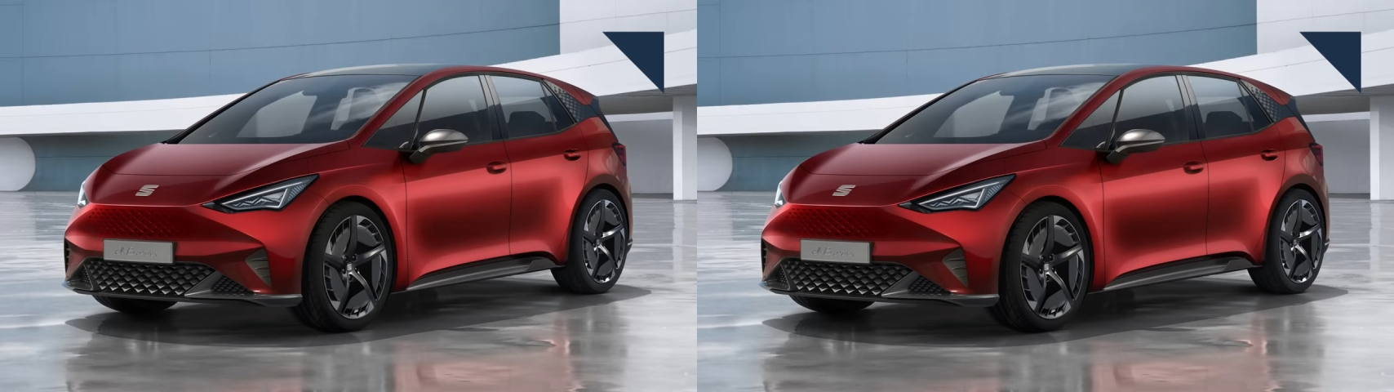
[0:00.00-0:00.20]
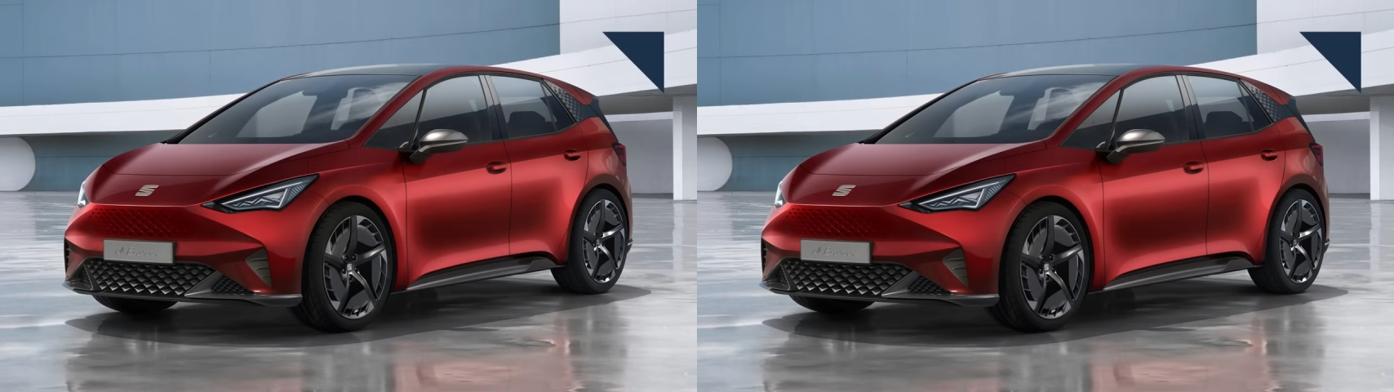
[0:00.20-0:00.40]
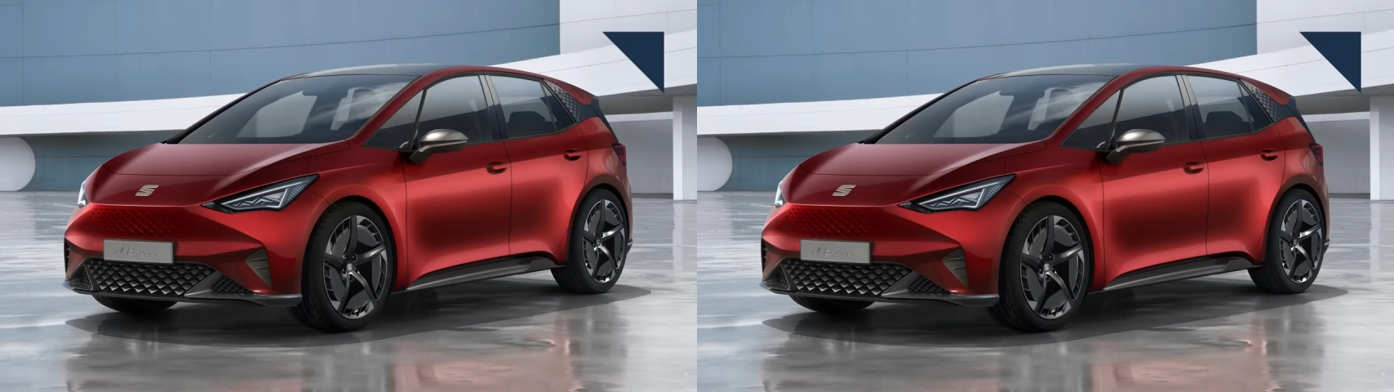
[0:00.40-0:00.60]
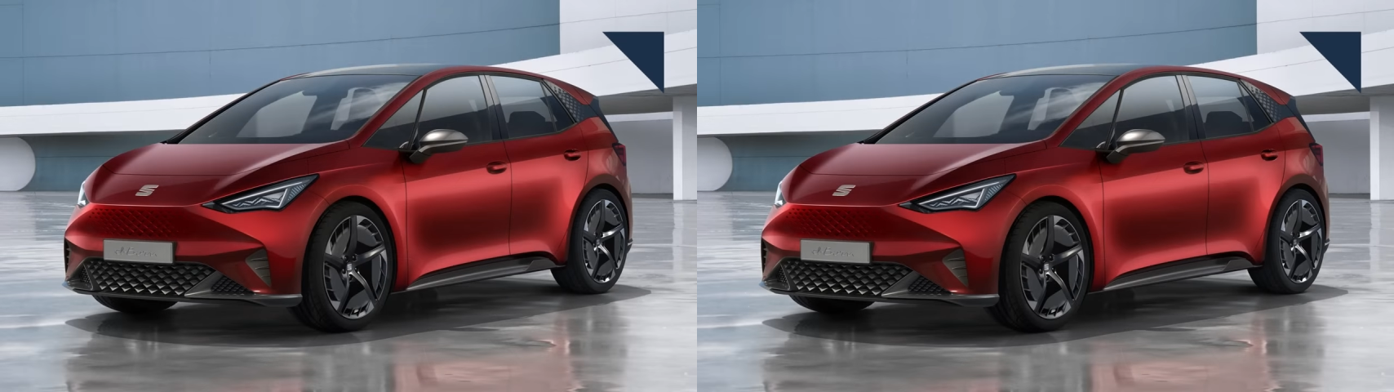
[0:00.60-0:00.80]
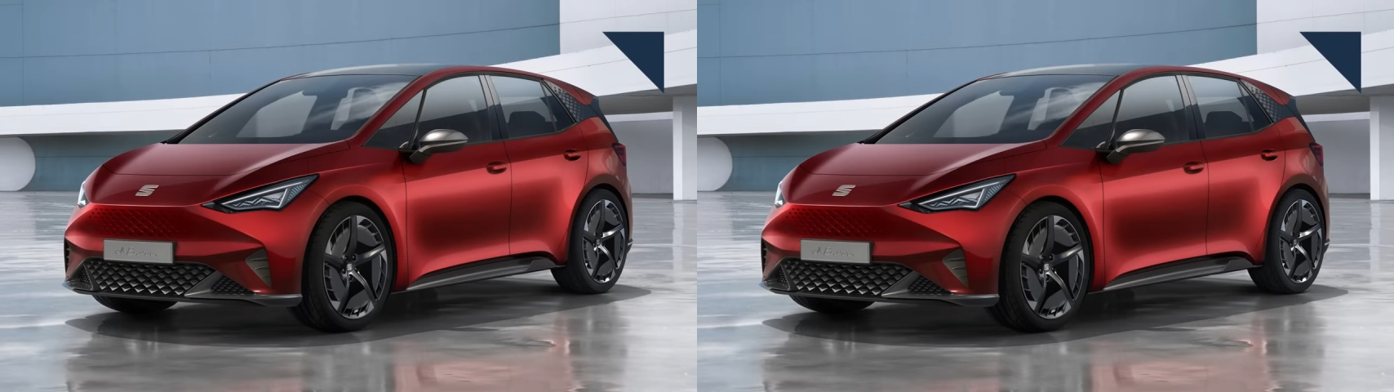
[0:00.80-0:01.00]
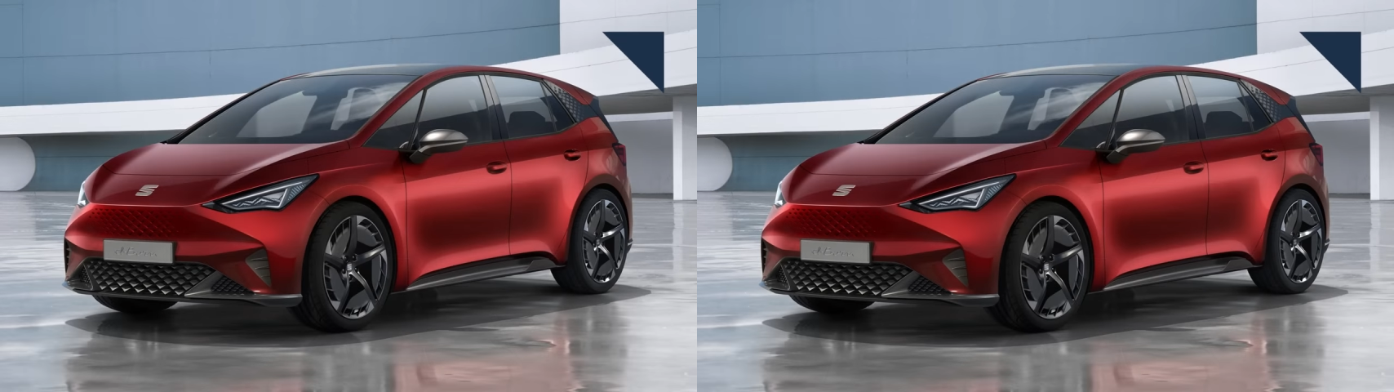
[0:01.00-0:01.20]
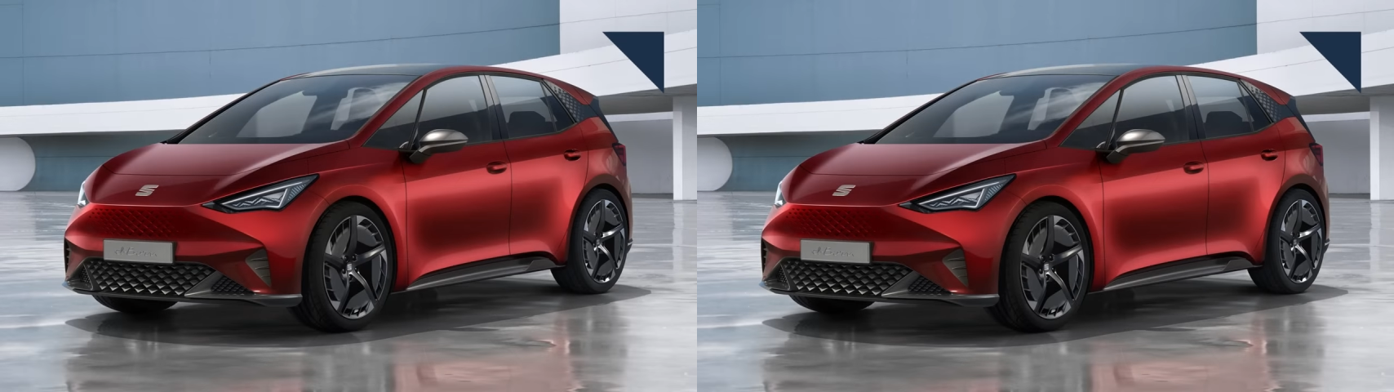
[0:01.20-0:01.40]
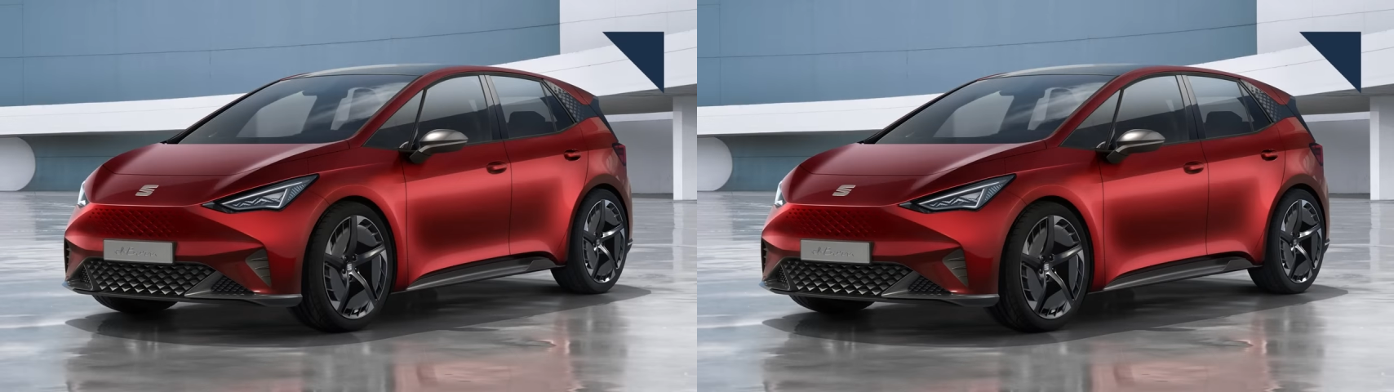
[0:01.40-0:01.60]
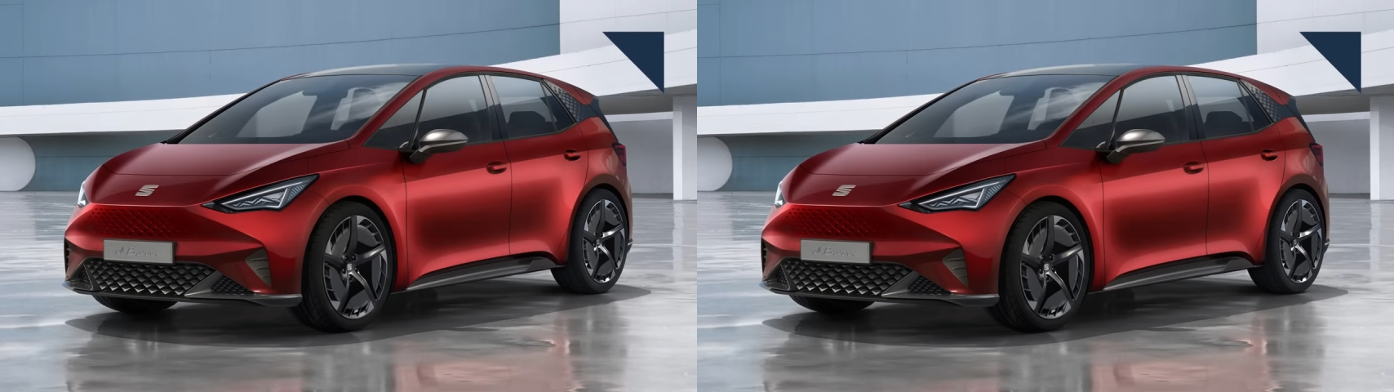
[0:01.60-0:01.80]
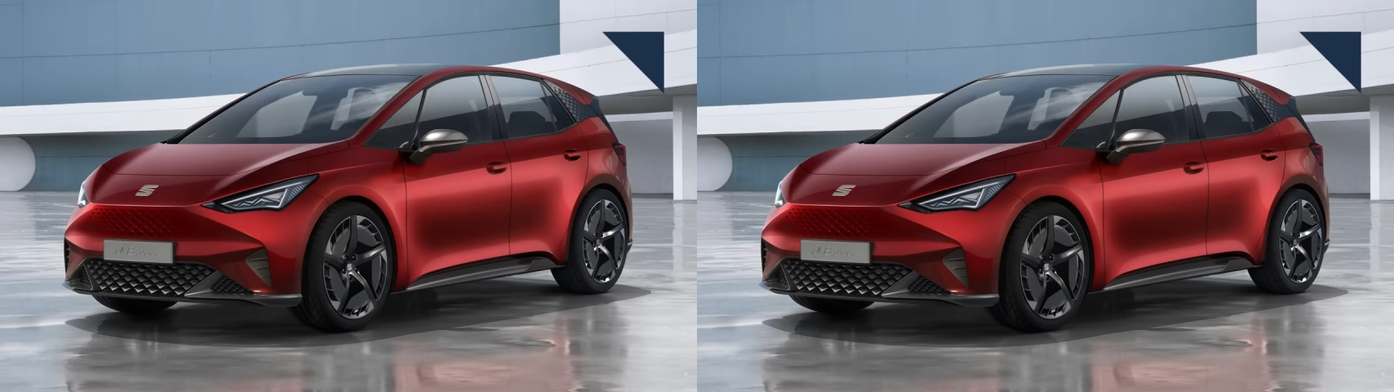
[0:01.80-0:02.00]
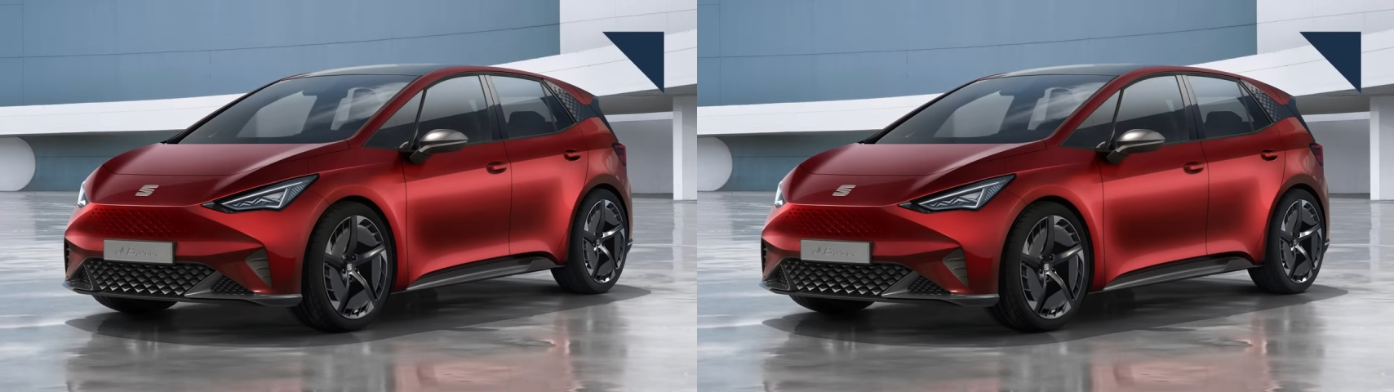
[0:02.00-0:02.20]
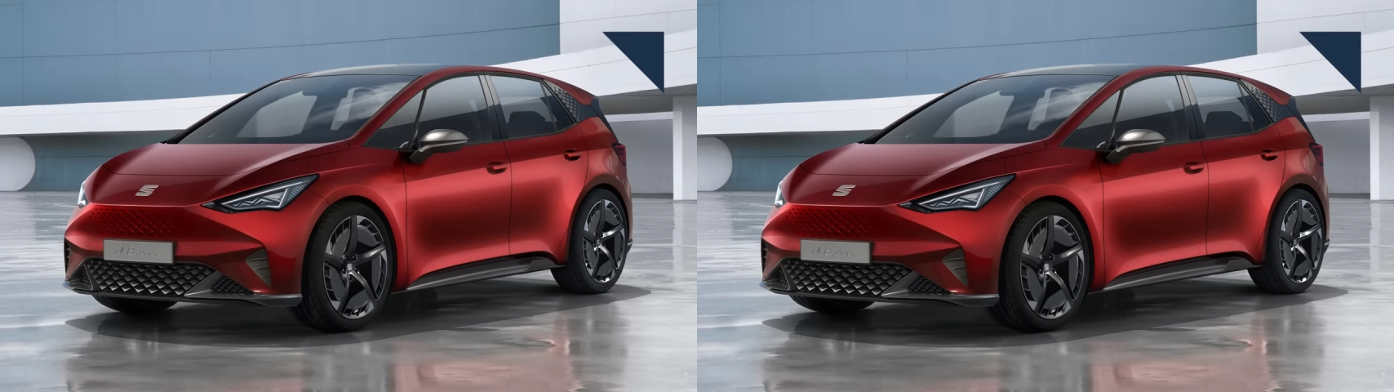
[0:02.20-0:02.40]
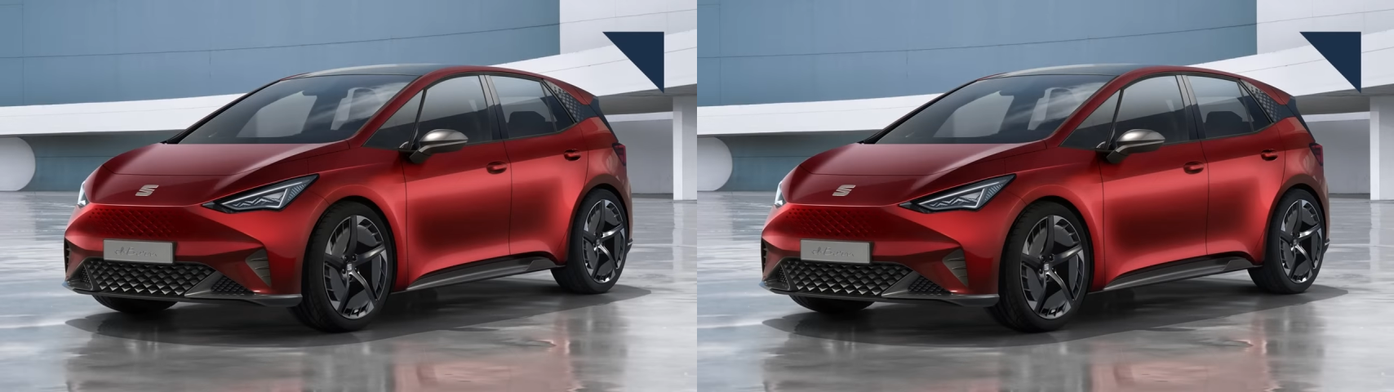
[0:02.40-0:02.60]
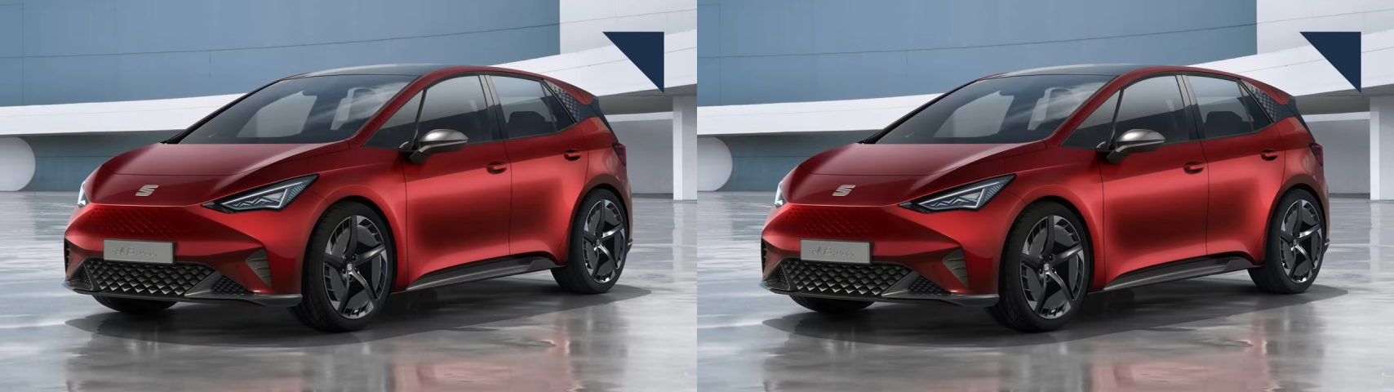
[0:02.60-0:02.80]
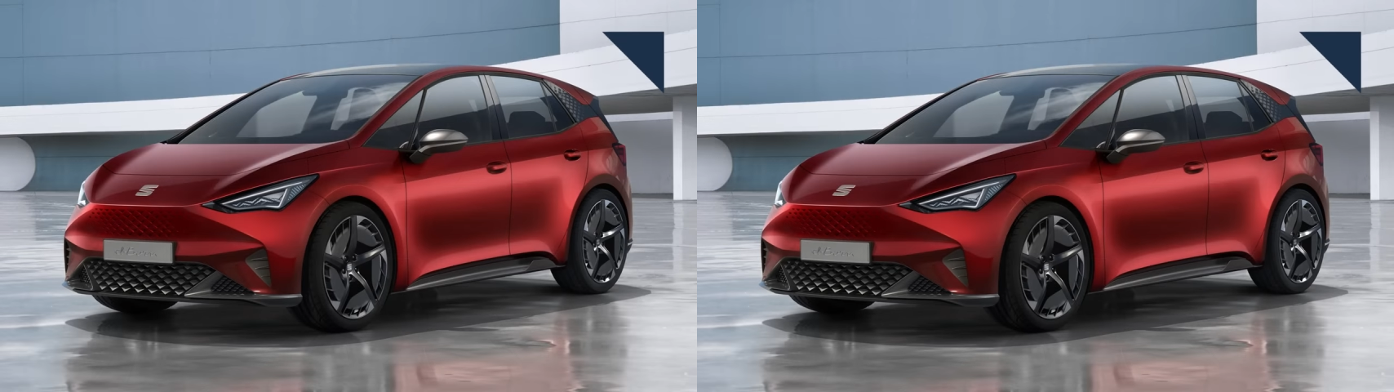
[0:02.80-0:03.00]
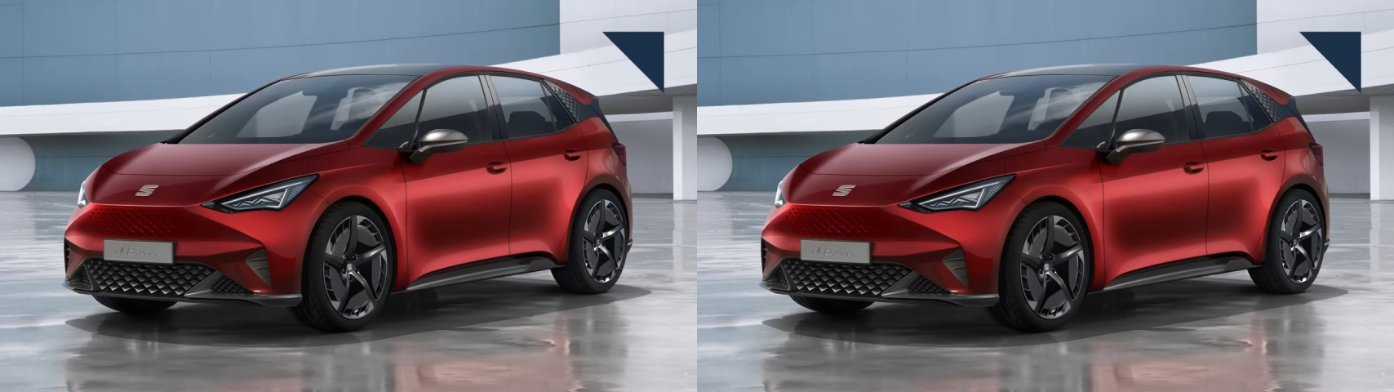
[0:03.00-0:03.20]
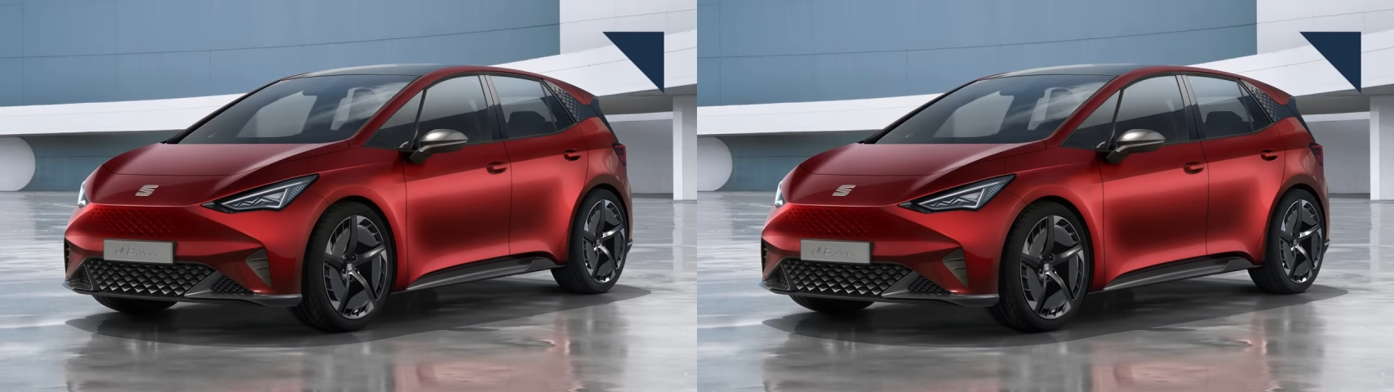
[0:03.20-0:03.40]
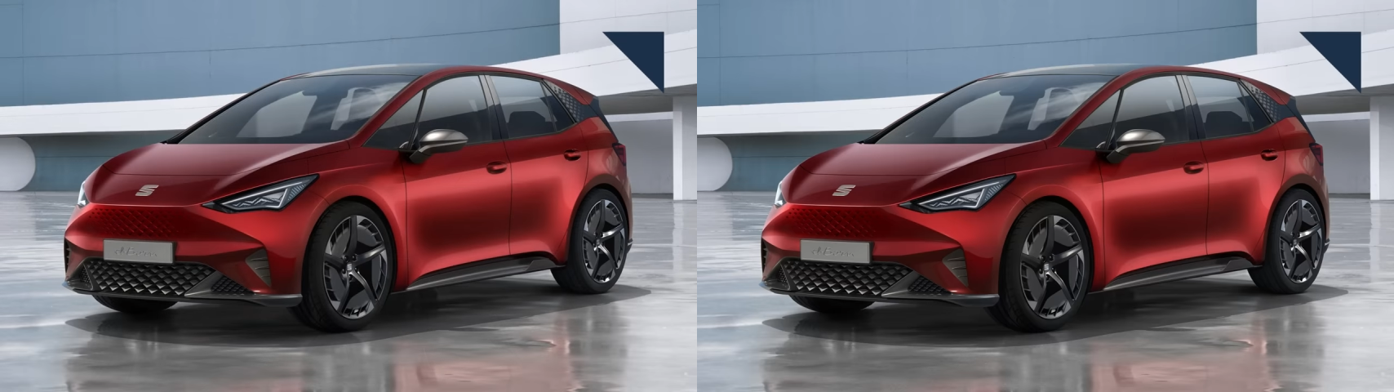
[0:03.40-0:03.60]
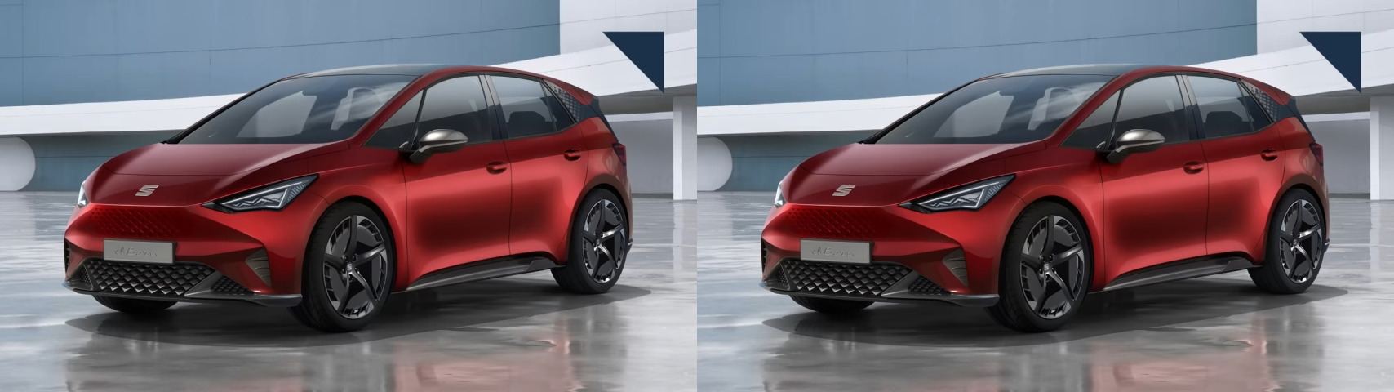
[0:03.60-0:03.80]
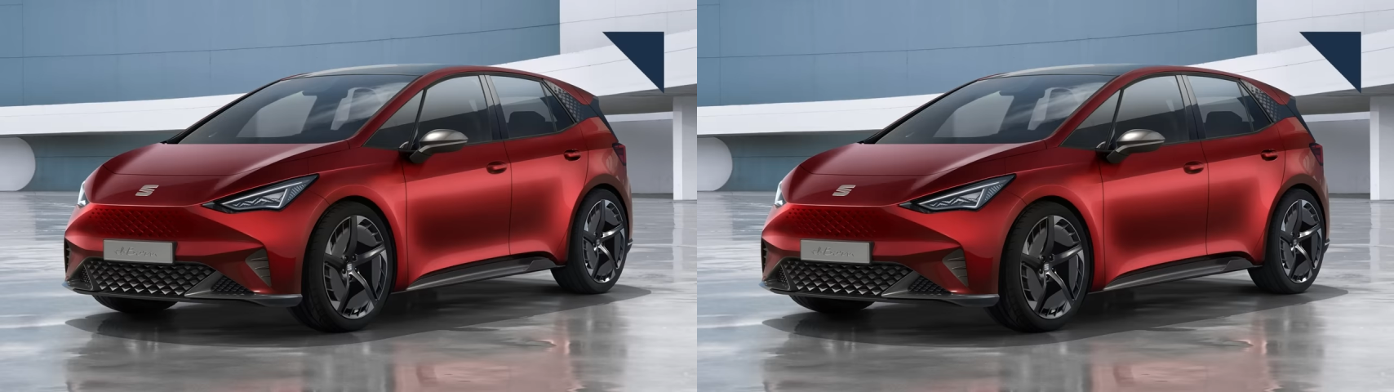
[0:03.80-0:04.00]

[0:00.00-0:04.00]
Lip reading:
(no speaker visible)